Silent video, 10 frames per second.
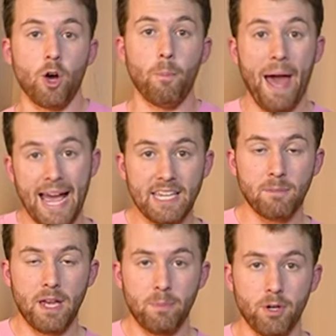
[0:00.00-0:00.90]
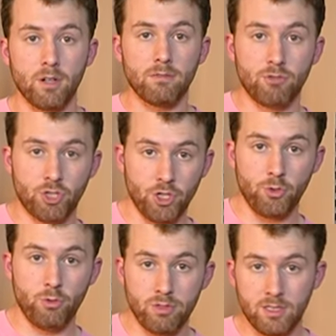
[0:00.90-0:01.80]
go packing paper,
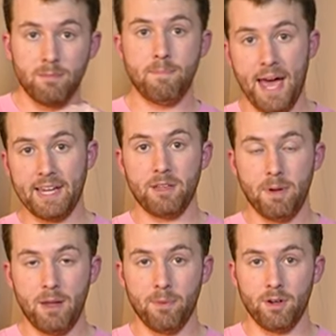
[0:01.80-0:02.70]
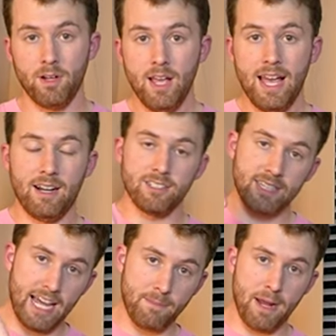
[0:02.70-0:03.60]
shoes, packing paper, and I'll
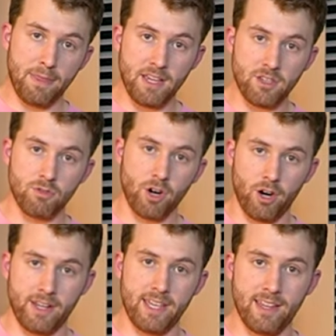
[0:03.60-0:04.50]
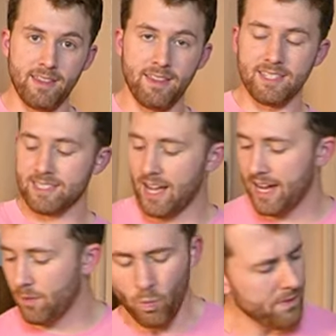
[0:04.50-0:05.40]
slide my thank you card in the
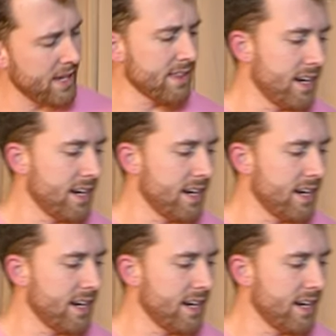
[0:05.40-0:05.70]
side. One thing